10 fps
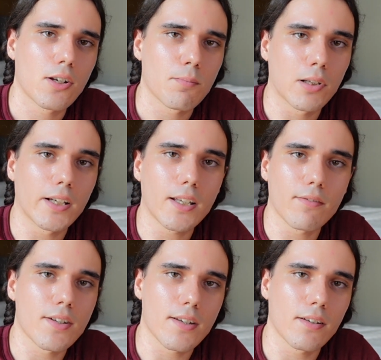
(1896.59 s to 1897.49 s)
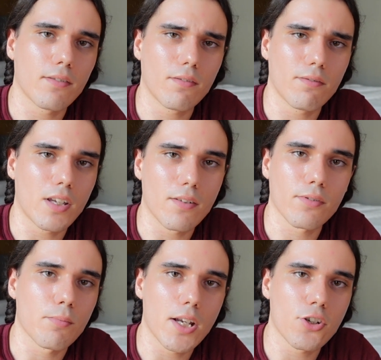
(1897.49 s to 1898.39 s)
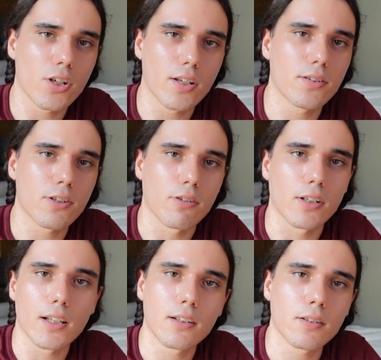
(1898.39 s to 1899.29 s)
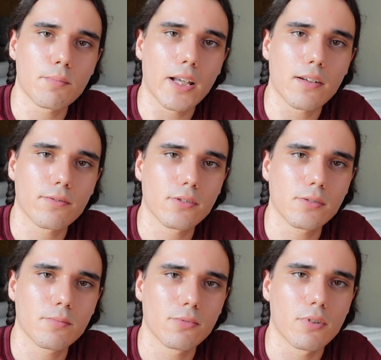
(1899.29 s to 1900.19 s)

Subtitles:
plugging the information into another platform.